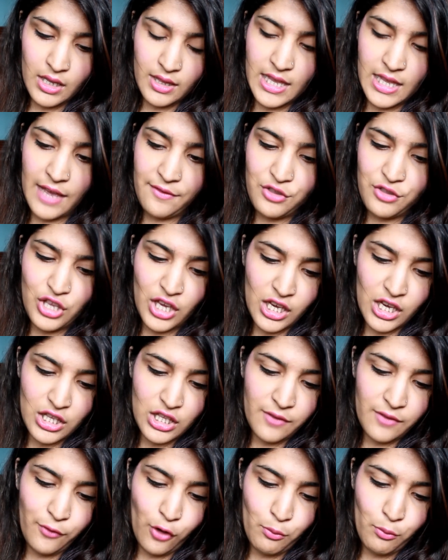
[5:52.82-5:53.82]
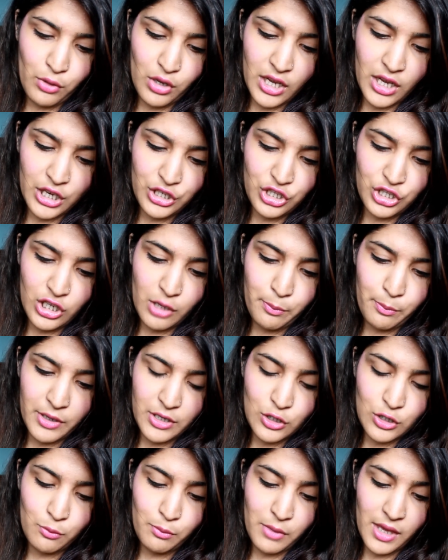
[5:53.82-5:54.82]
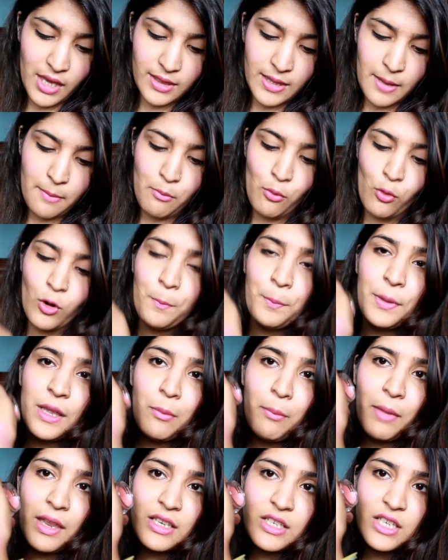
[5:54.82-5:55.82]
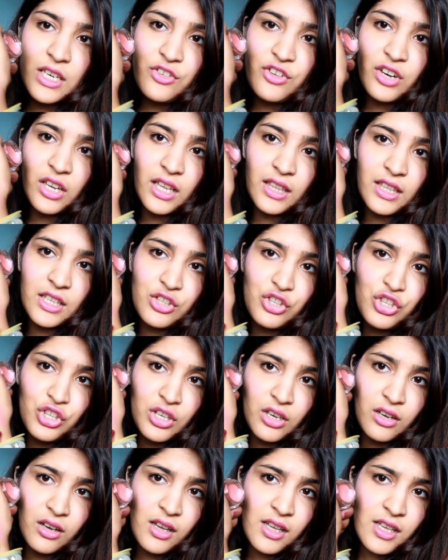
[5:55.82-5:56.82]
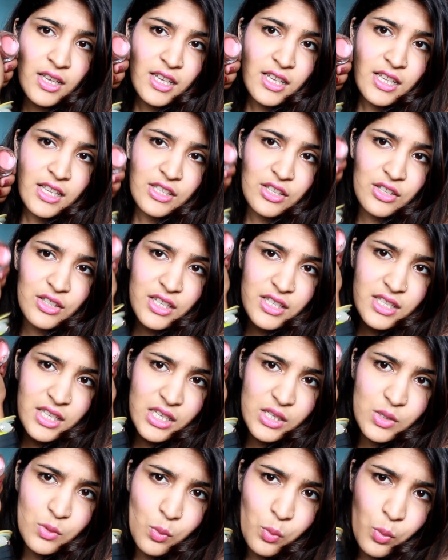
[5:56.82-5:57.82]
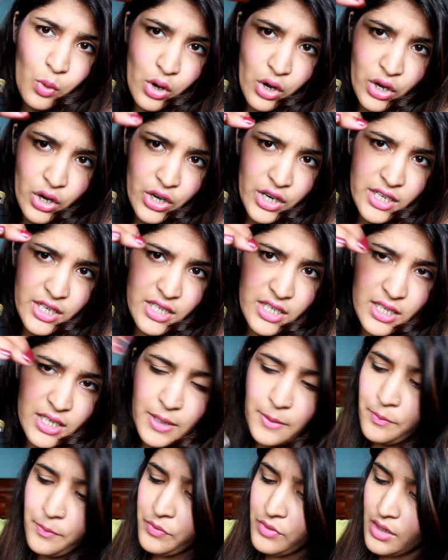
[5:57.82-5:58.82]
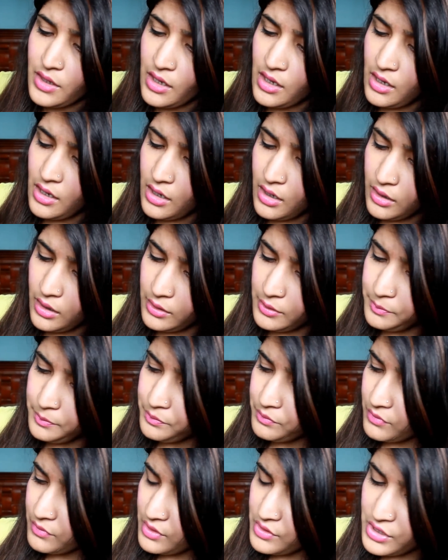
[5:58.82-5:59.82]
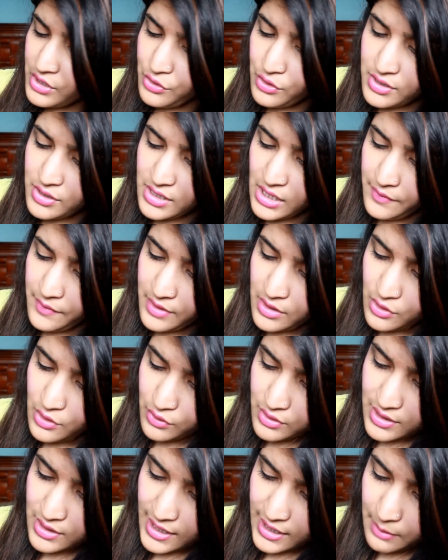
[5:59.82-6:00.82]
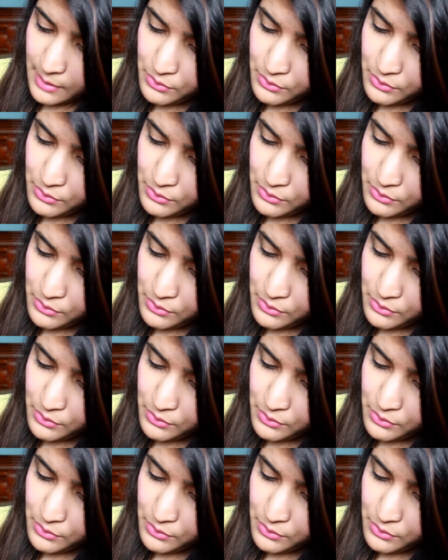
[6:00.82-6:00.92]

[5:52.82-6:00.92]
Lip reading: They have changed the formulation a bit to make them more pigmented rather than sheer. So this is what 07 looks like.